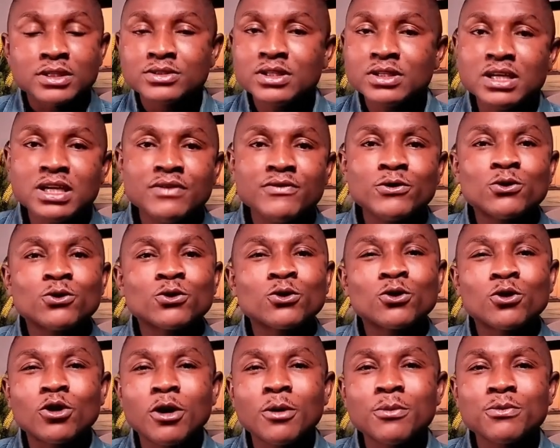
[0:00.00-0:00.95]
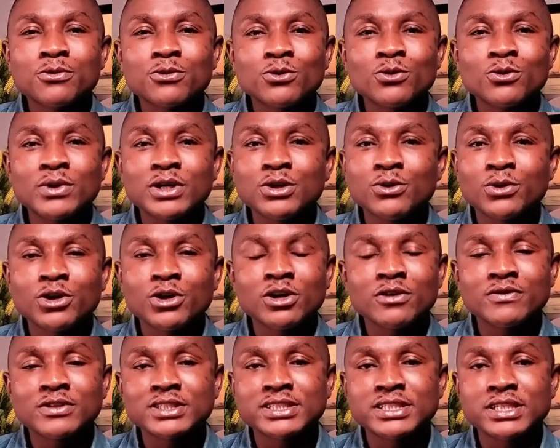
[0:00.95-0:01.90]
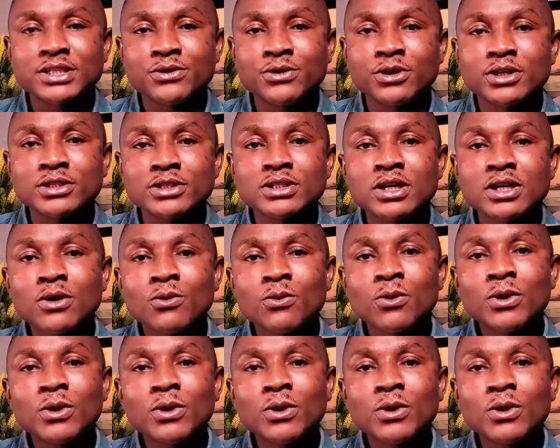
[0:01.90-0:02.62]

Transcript: So if you could come through when you were not even serious,